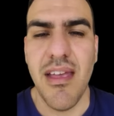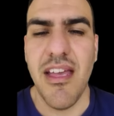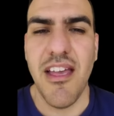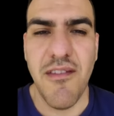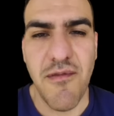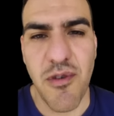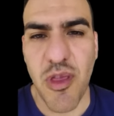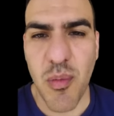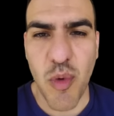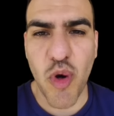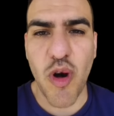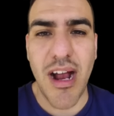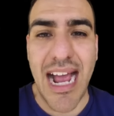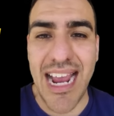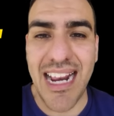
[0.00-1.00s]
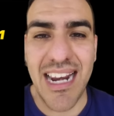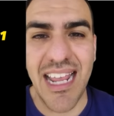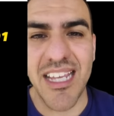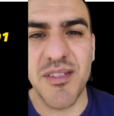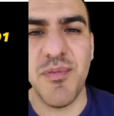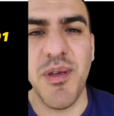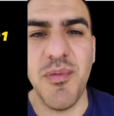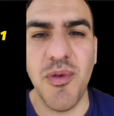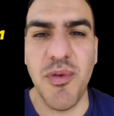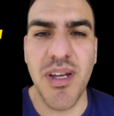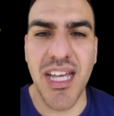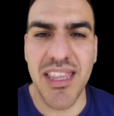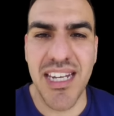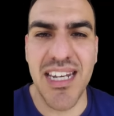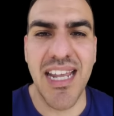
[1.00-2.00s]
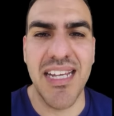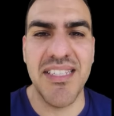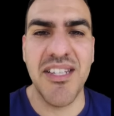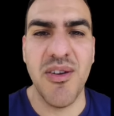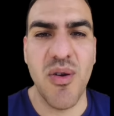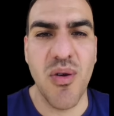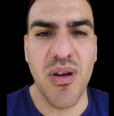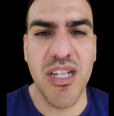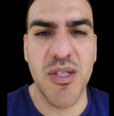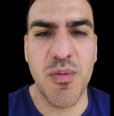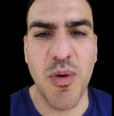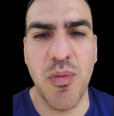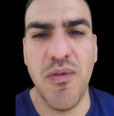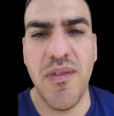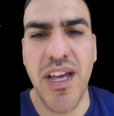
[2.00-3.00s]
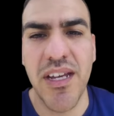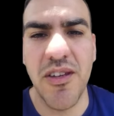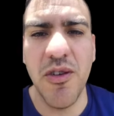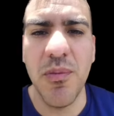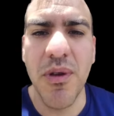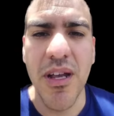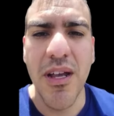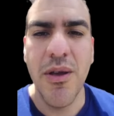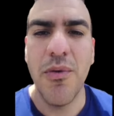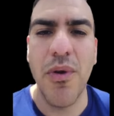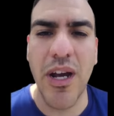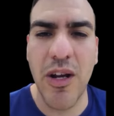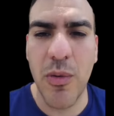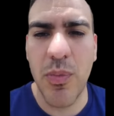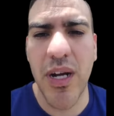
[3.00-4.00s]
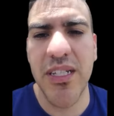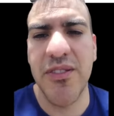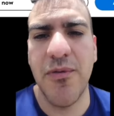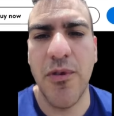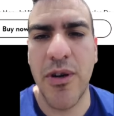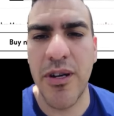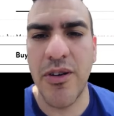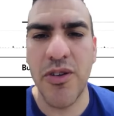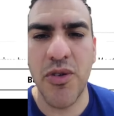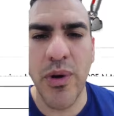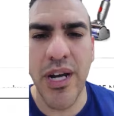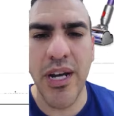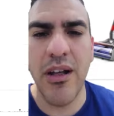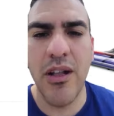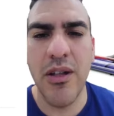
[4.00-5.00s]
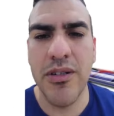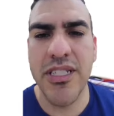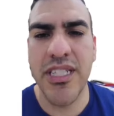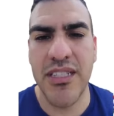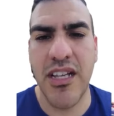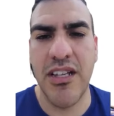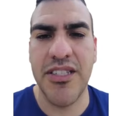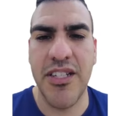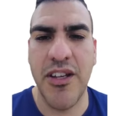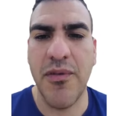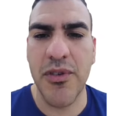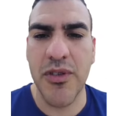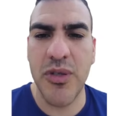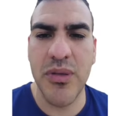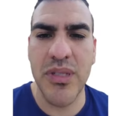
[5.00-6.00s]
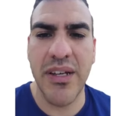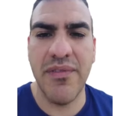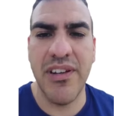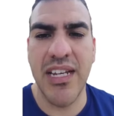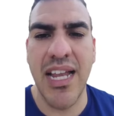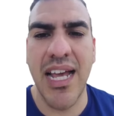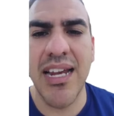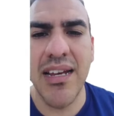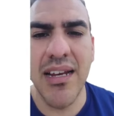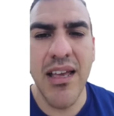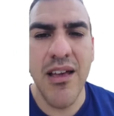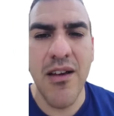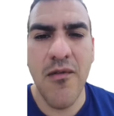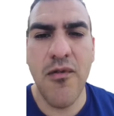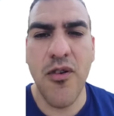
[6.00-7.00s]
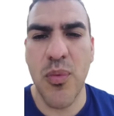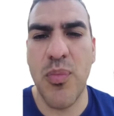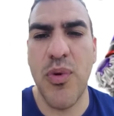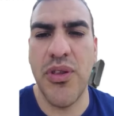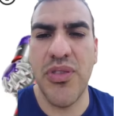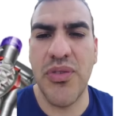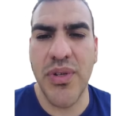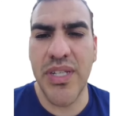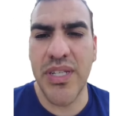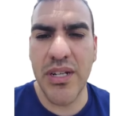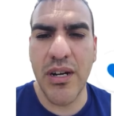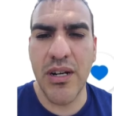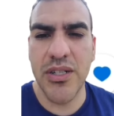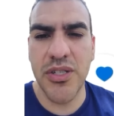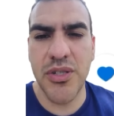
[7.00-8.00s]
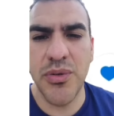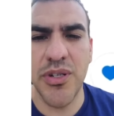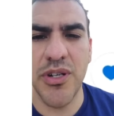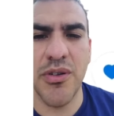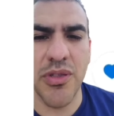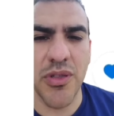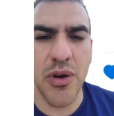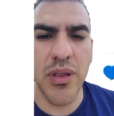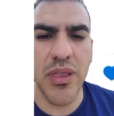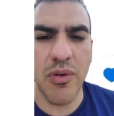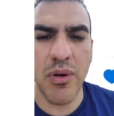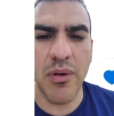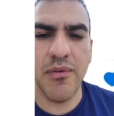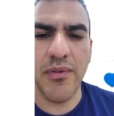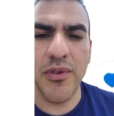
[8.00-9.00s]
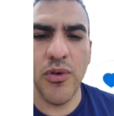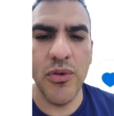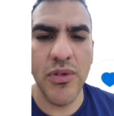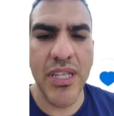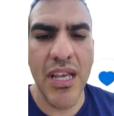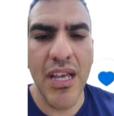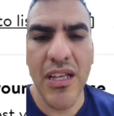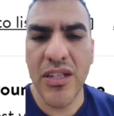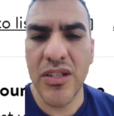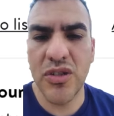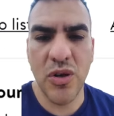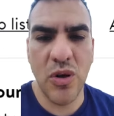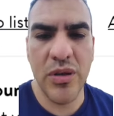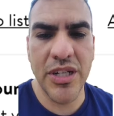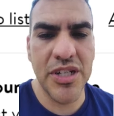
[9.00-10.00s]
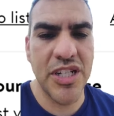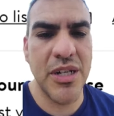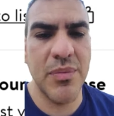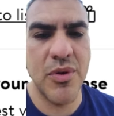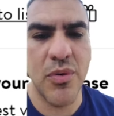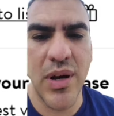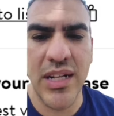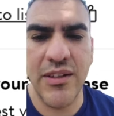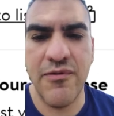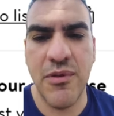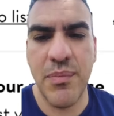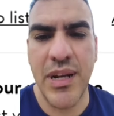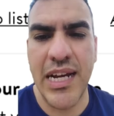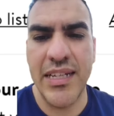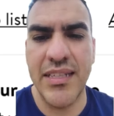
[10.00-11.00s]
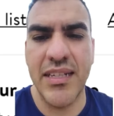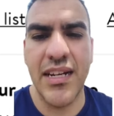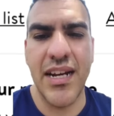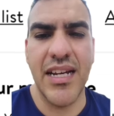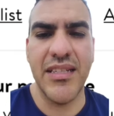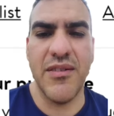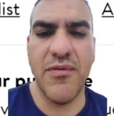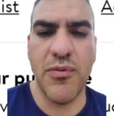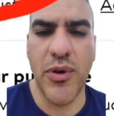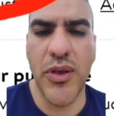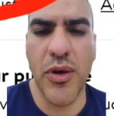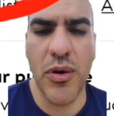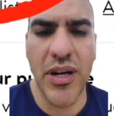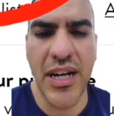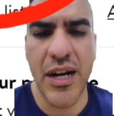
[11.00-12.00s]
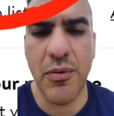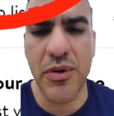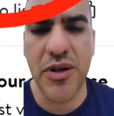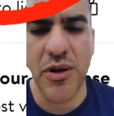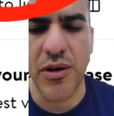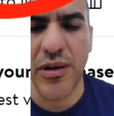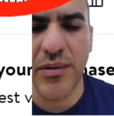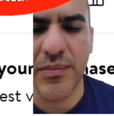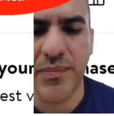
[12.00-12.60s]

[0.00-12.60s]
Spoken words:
And for the more high-class people, we got the Dyson cordless purple vacuum. Regular price $420. It's on sale for $279. 4.3 stars, 233 reviews. Sold and shipped directly from Dyson and has a free 30-day return.